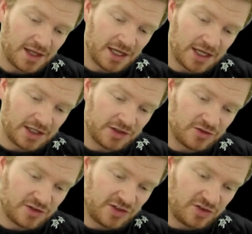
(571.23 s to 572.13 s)
and
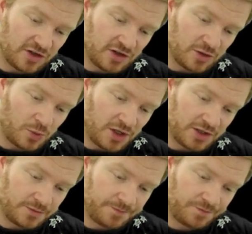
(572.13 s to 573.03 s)
this
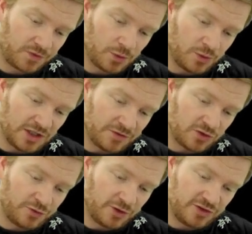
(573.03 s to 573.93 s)
R1 will give
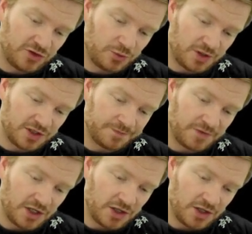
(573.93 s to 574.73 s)
us voltage 1,